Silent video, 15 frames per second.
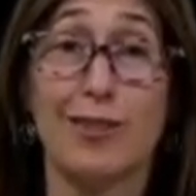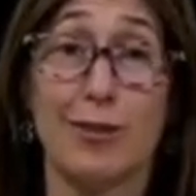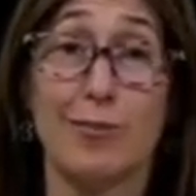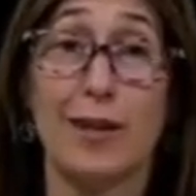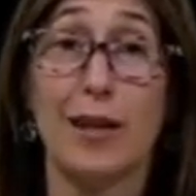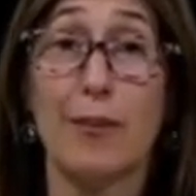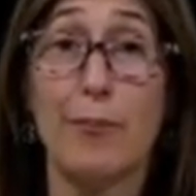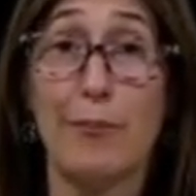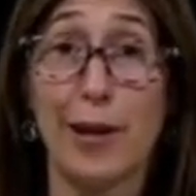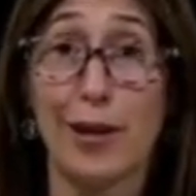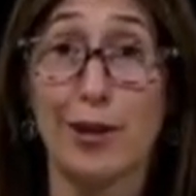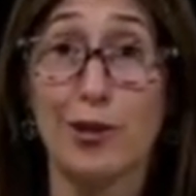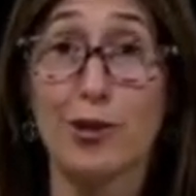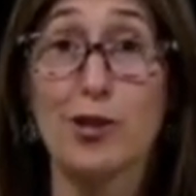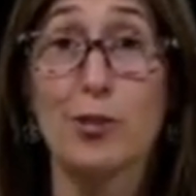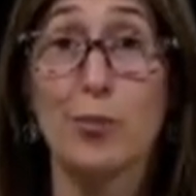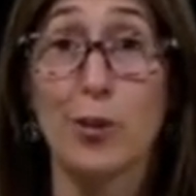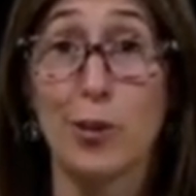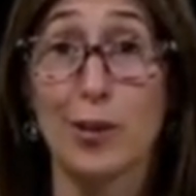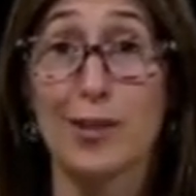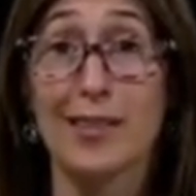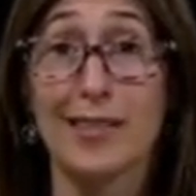can be a better
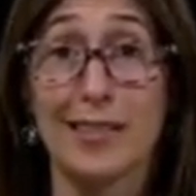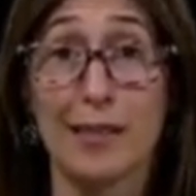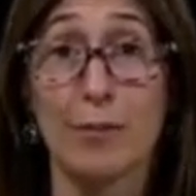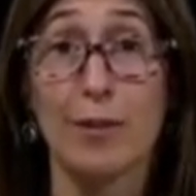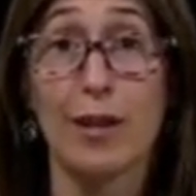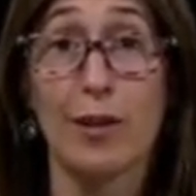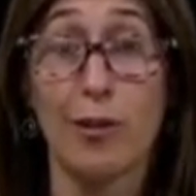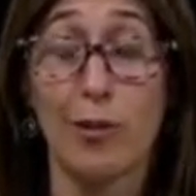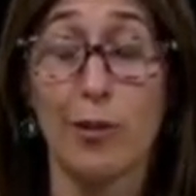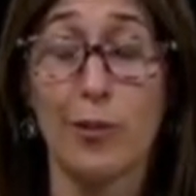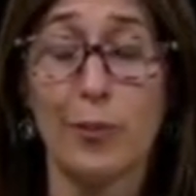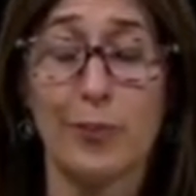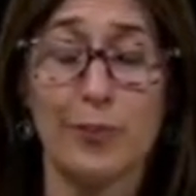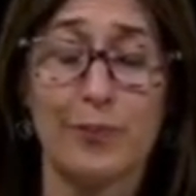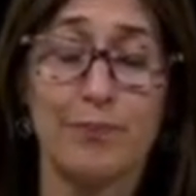support system at home.